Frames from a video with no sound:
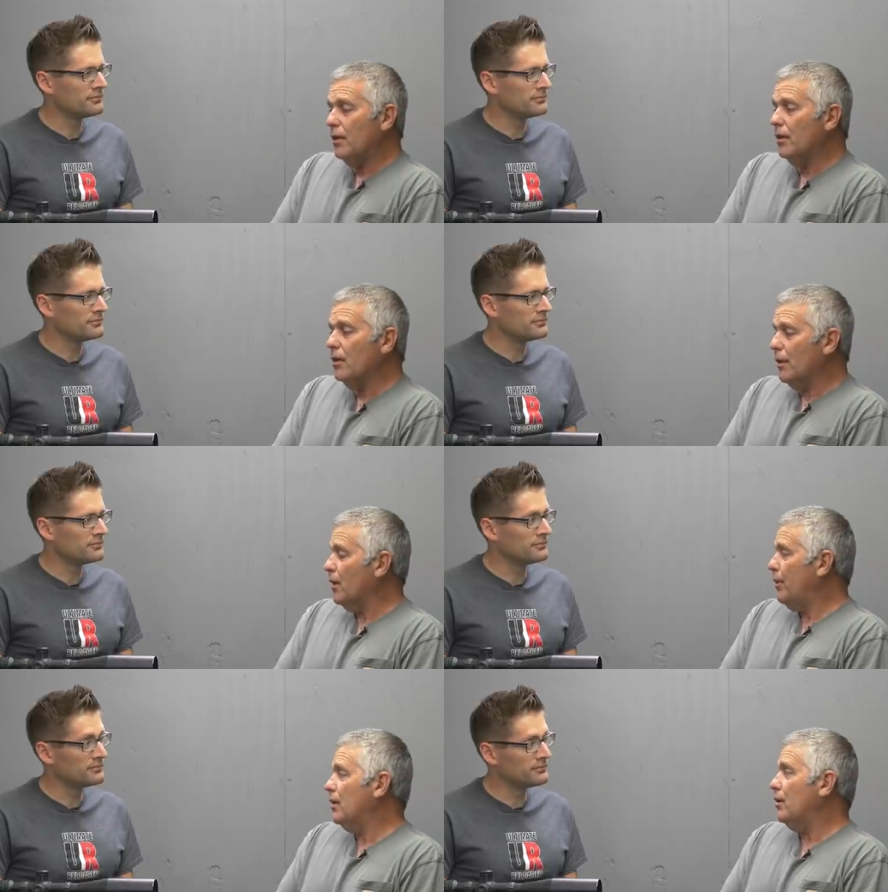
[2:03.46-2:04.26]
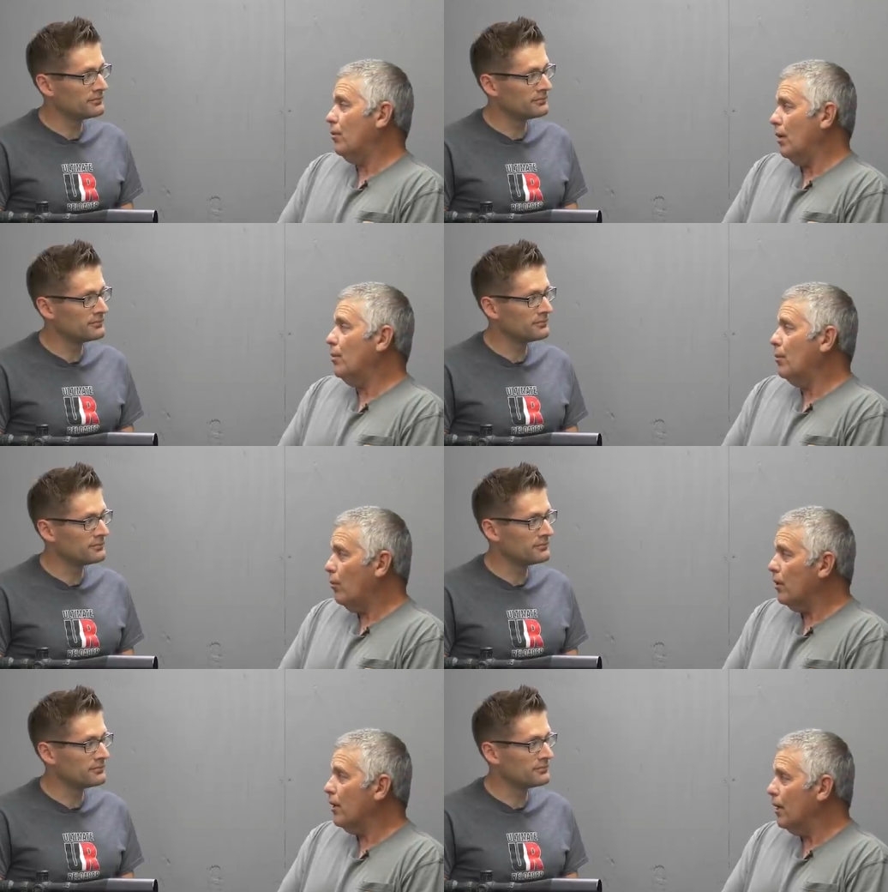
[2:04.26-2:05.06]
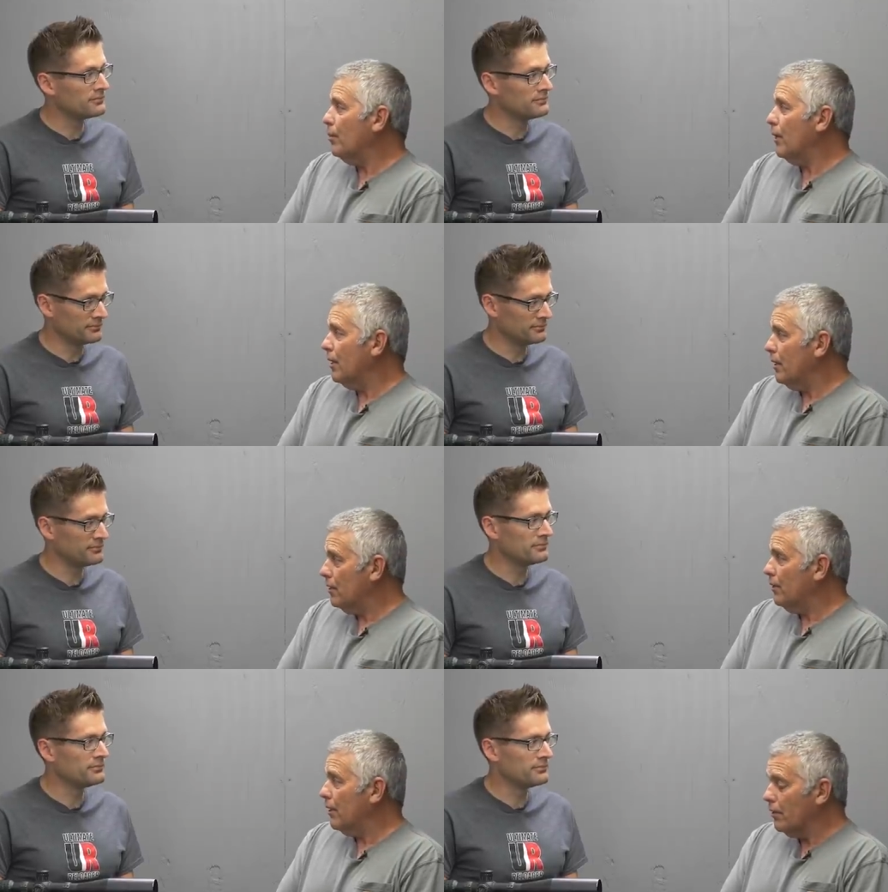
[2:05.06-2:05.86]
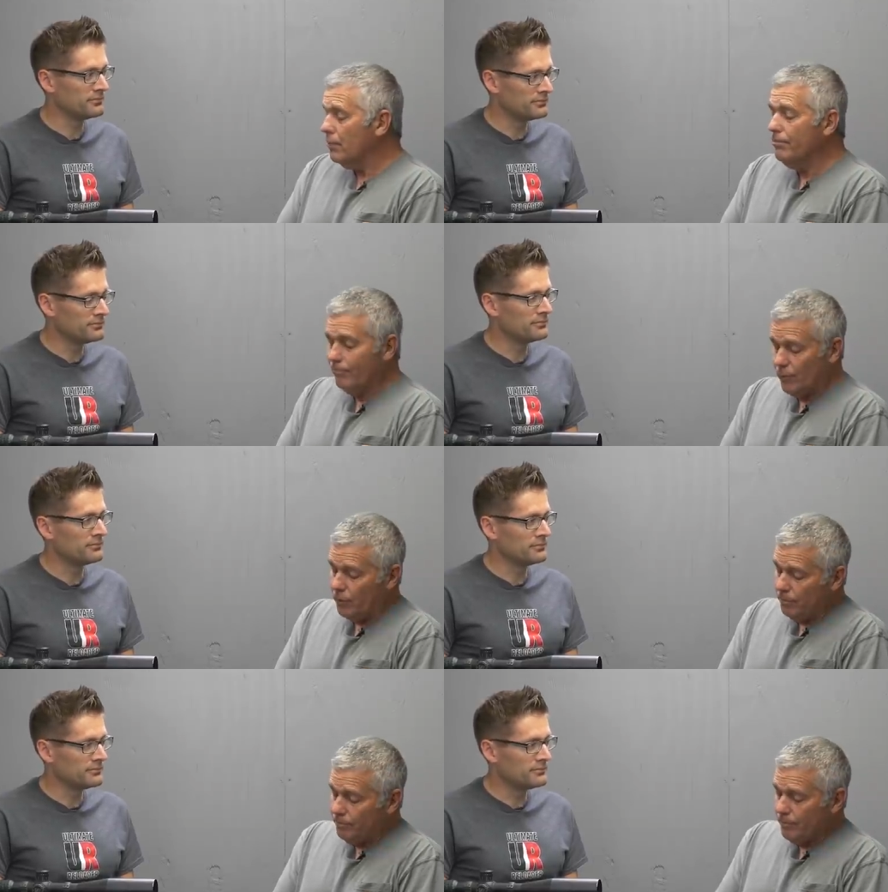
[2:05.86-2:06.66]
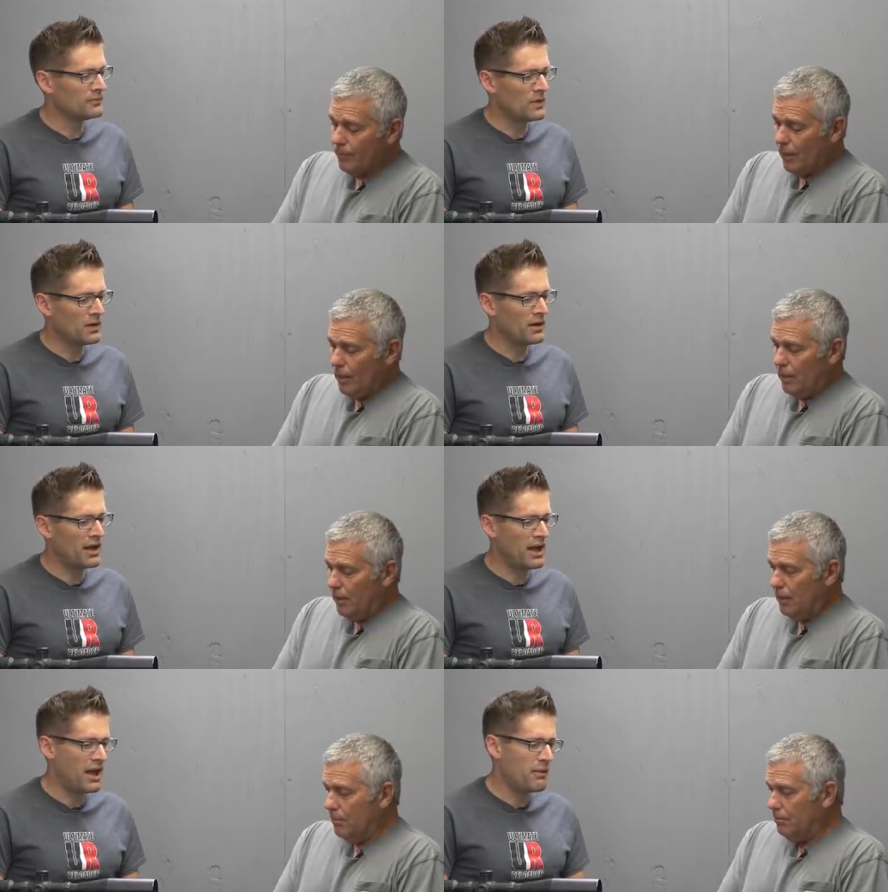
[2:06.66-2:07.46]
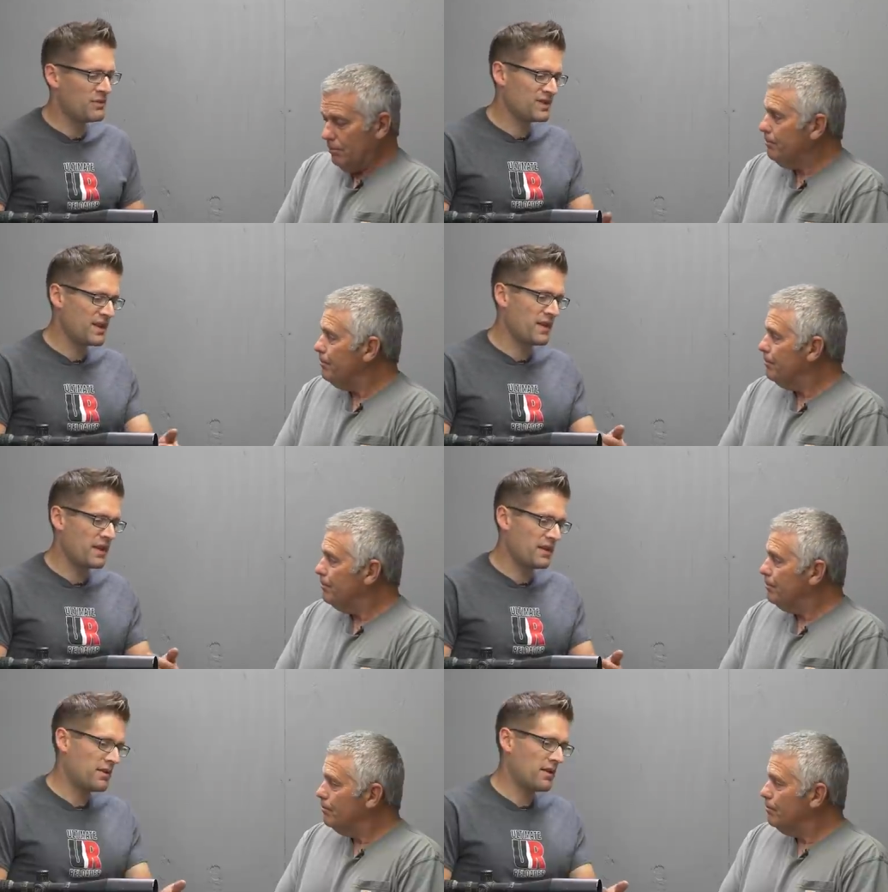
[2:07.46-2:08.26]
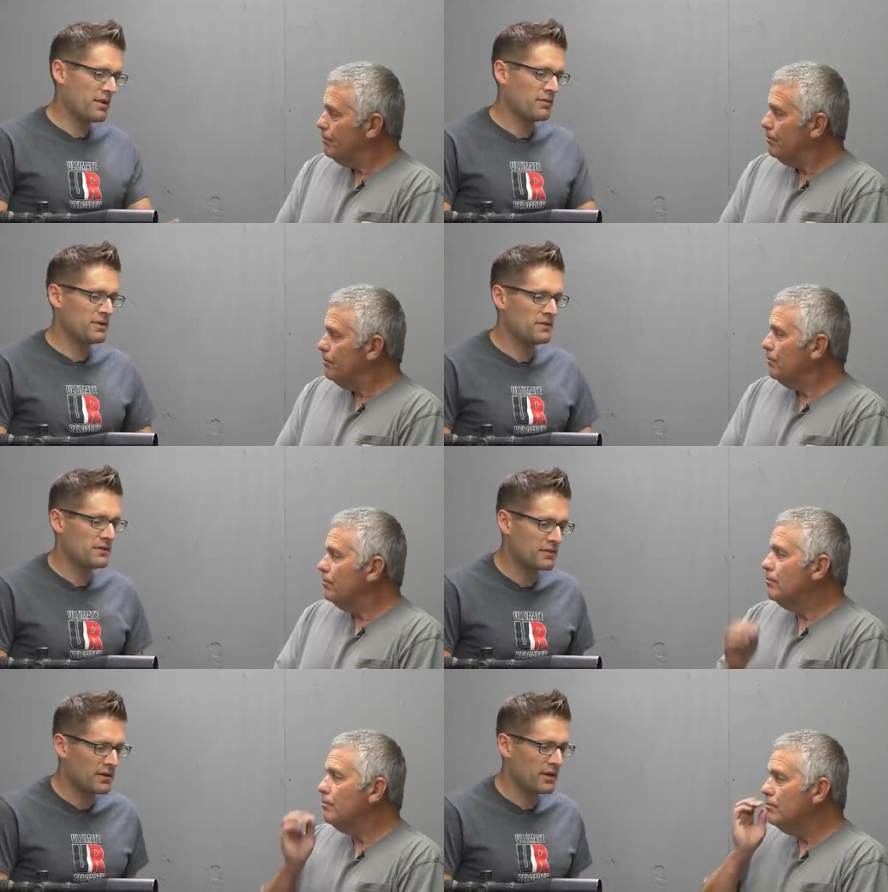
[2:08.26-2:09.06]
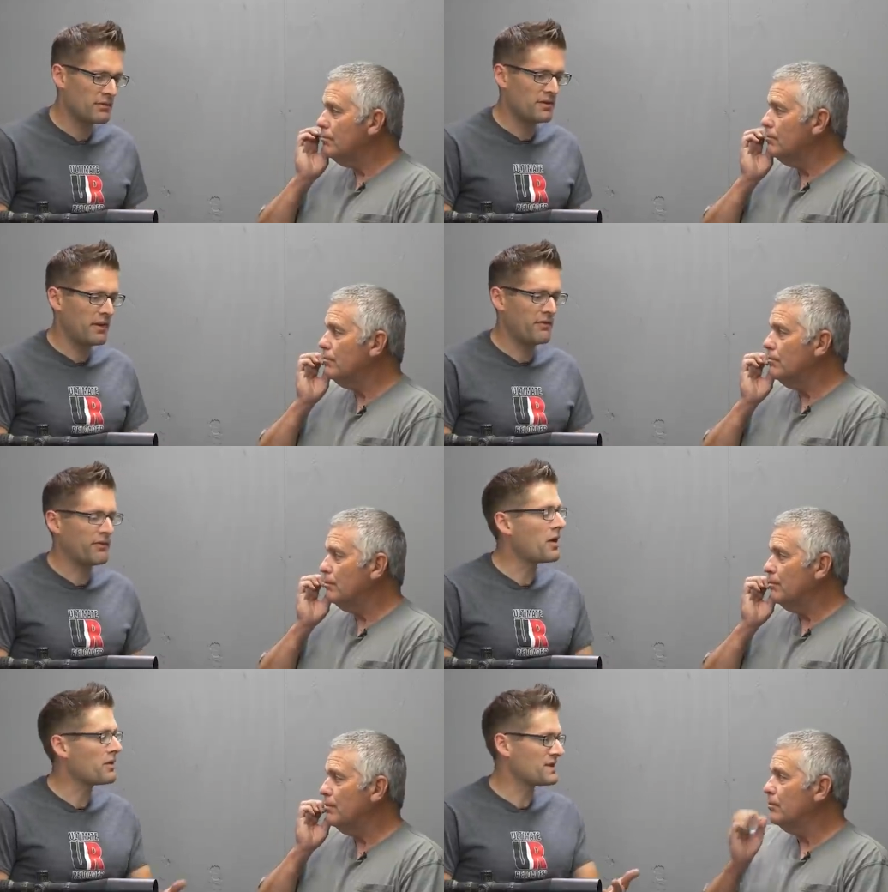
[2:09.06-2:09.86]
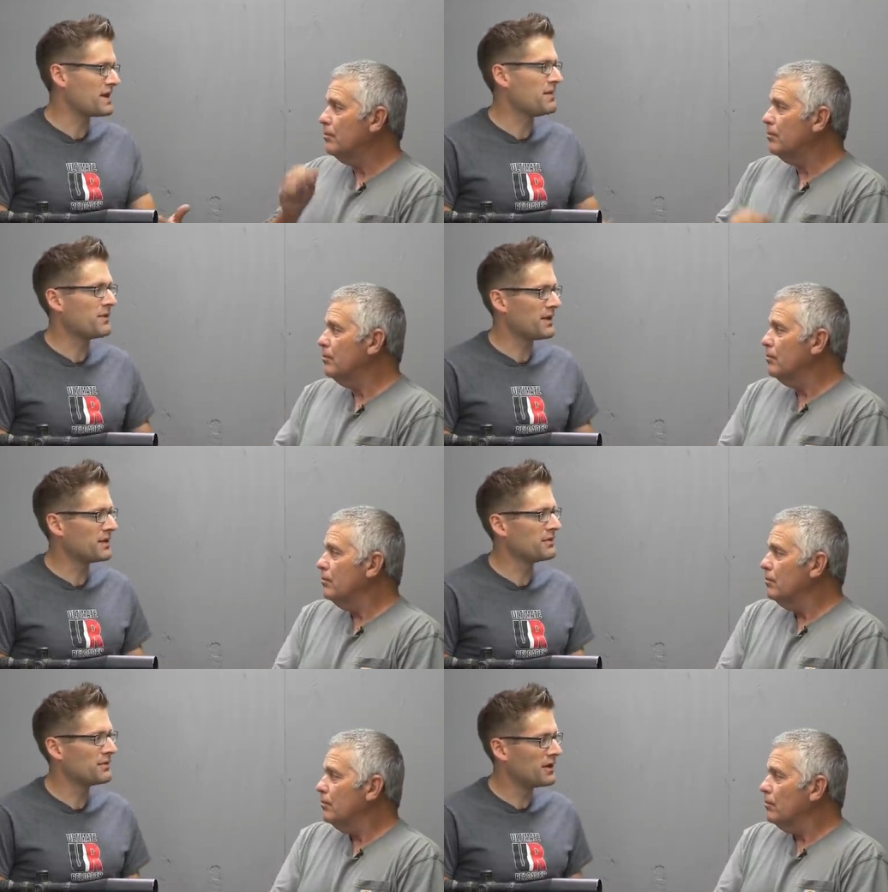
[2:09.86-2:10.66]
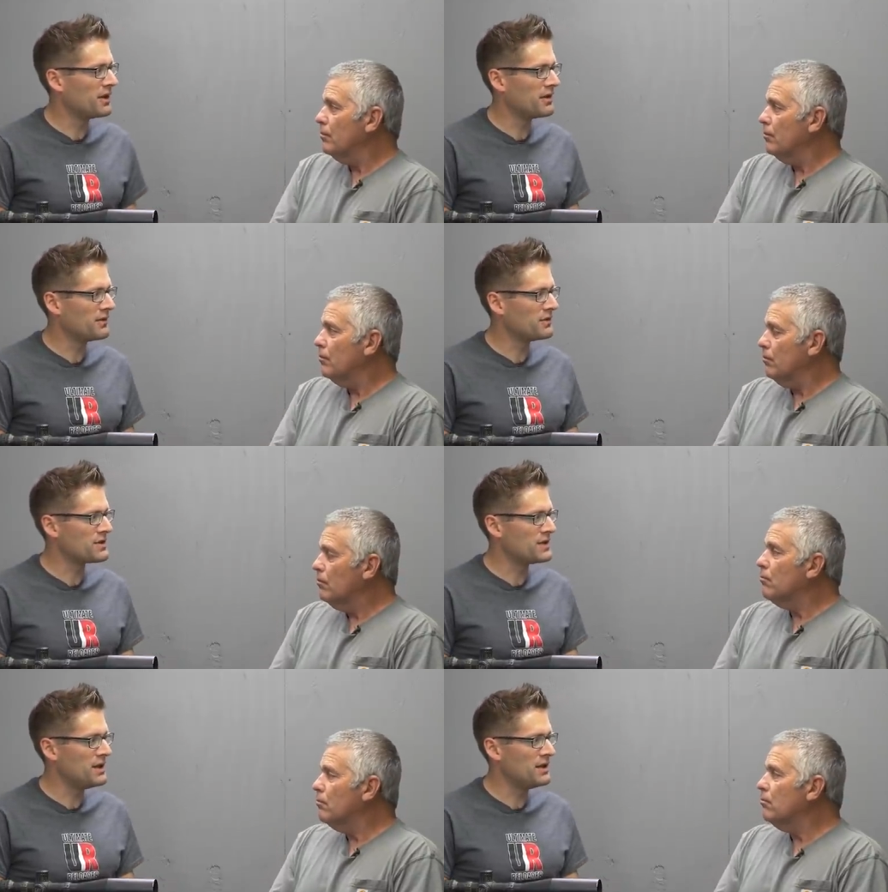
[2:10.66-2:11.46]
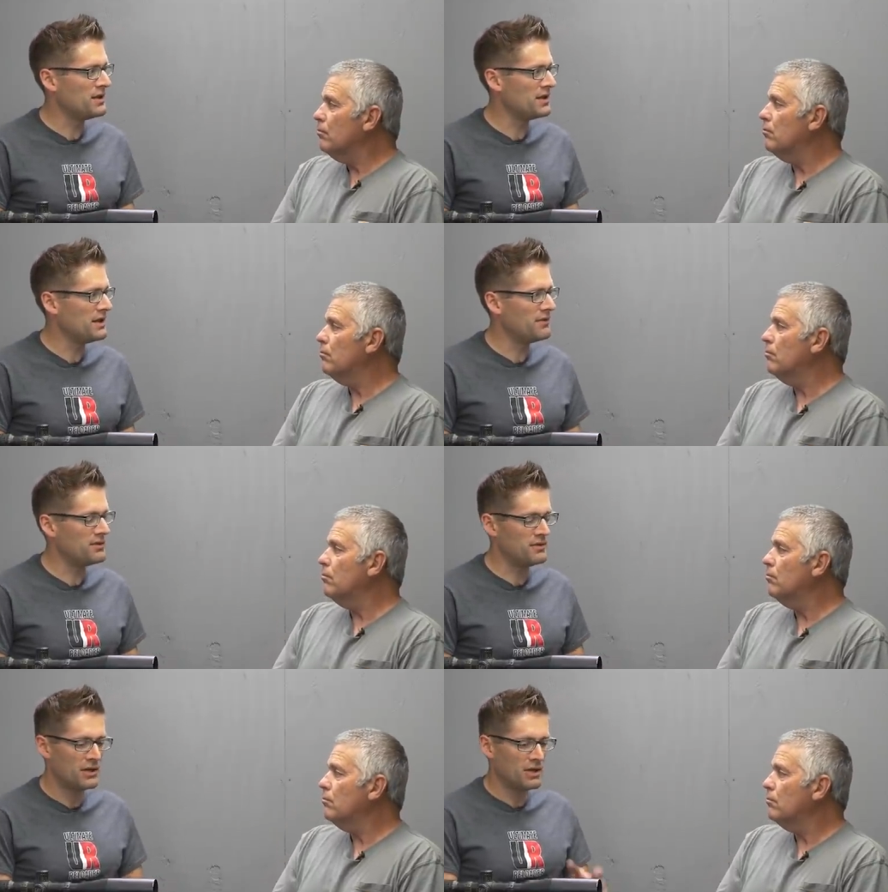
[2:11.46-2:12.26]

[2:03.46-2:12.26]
Speaker 1: need, in my opinion, quite a bit more time mm-hmm. behind mm -hmm. the trigger. So, um, I would
Speaker 2: say that I would I would have found the same thing, uh, just in even